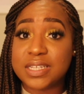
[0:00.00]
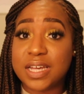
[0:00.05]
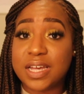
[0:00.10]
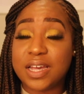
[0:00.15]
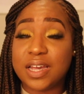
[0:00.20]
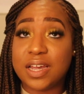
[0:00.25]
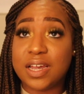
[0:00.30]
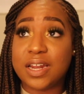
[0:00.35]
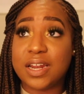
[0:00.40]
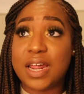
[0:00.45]

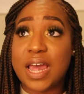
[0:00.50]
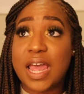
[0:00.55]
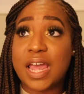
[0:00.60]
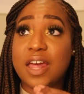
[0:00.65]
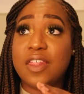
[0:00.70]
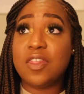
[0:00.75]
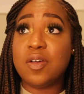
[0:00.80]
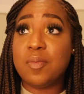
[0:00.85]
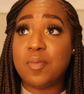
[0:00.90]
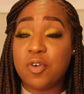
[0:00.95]
And
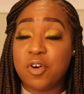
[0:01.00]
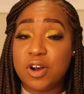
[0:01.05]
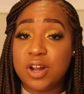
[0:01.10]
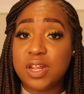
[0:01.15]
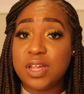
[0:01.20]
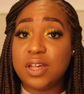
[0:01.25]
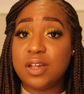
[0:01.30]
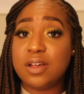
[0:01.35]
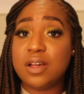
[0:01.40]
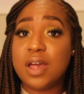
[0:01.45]
in the
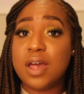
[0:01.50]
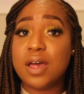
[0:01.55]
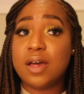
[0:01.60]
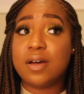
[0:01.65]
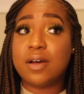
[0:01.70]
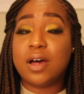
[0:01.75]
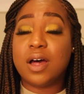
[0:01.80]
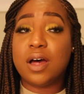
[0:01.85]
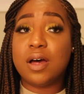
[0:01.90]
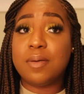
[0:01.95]
morning,
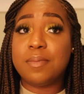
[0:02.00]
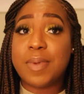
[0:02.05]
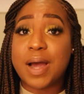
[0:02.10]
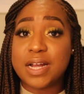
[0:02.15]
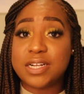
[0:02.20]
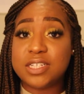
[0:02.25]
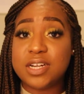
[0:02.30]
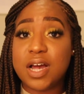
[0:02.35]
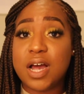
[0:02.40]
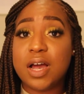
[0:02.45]

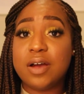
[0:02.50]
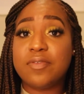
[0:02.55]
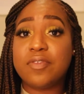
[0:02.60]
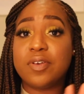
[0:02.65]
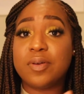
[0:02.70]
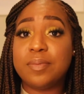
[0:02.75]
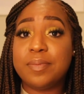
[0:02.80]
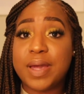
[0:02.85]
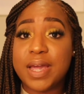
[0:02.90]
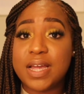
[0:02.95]
my house
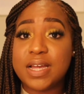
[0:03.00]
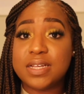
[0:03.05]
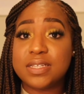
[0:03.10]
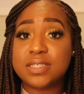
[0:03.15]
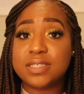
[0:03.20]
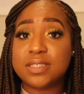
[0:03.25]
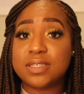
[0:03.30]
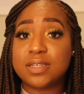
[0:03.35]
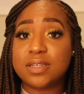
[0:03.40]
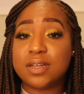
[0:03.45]
from
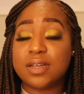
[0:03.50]
base